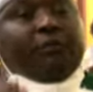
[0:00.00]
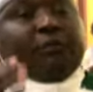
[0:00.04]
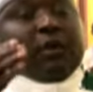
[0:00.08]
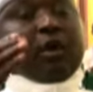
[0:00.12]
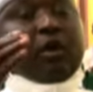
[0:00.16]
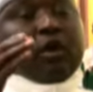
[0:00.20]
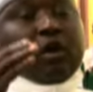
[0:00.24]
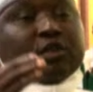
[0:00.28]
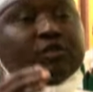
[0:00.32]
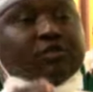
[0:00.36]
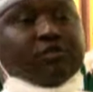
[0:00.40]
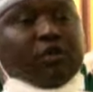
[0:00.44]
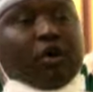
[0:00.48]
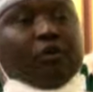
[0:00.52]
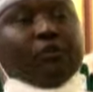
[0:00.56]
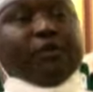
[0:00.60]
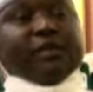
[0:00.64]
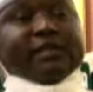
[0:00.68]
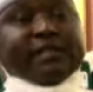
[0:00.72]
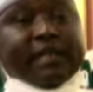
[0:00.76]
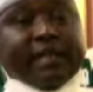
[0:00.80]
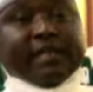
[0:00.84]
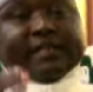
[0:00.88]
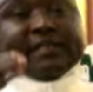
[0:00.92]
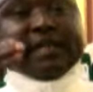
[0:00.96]
because of
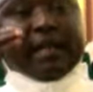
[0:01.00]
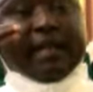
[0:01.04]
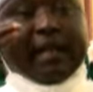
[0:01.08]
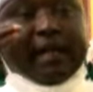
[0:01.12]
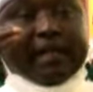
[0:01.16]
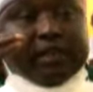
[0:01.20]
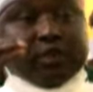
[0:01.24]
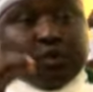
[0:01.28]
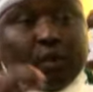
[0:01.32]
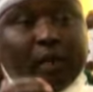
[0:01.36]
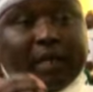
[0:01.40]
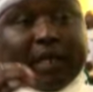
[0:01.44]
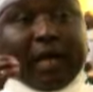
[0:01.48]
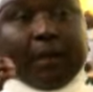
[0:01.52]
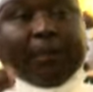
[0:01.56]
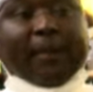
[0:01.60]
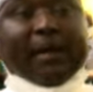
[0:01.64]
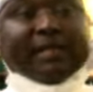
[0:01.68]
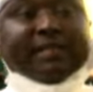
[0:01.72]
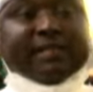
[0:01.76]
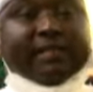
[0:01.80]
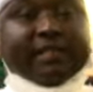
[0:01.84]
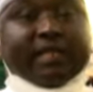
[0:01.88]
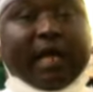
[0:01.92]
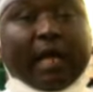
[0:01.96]
his intellectual
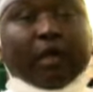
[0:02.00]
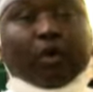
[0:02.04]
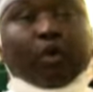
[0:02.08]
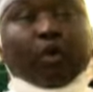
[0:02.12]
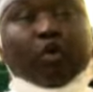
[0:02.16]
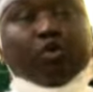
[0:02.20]
capacity and